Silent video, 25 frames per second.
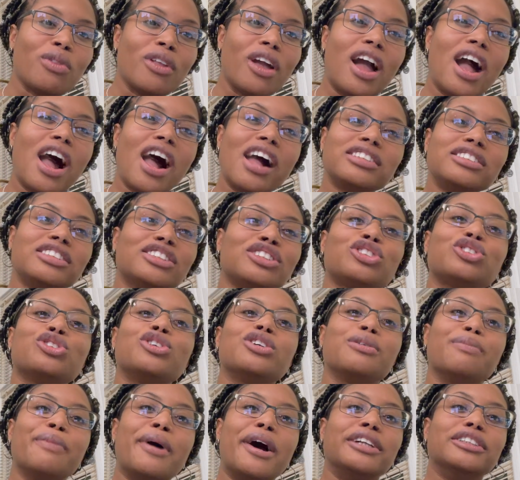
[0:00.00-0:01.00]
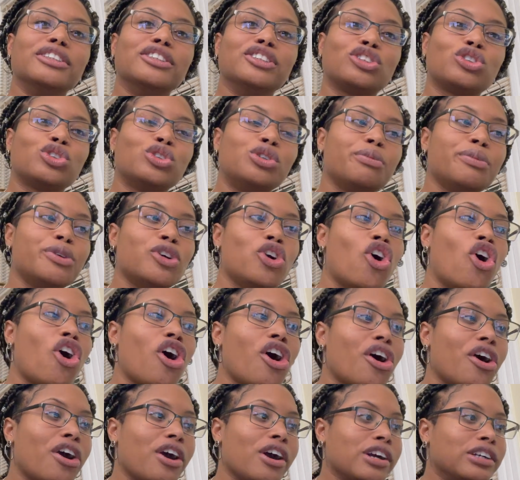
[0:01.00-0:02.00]
I just thought about it. It's gonna be
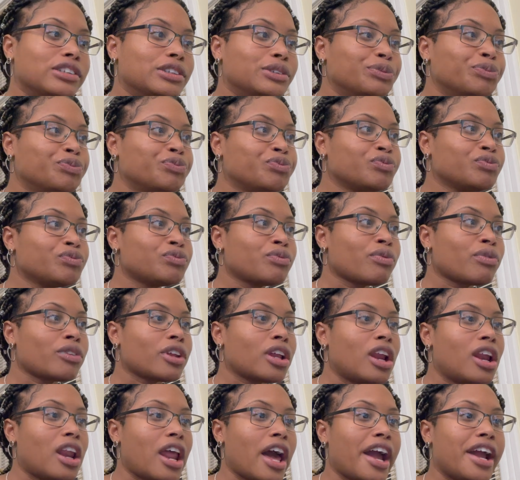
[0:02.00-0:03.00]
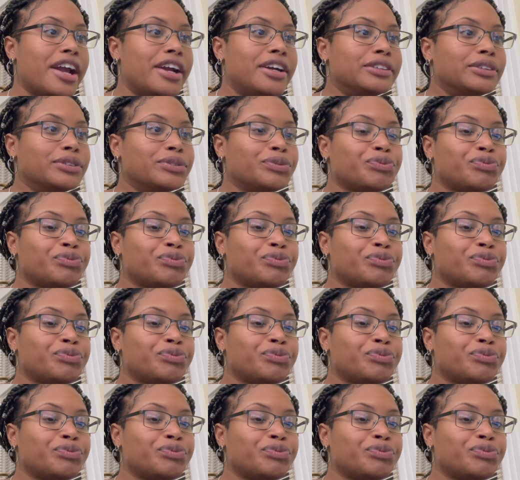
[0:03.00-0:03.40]
hard, like,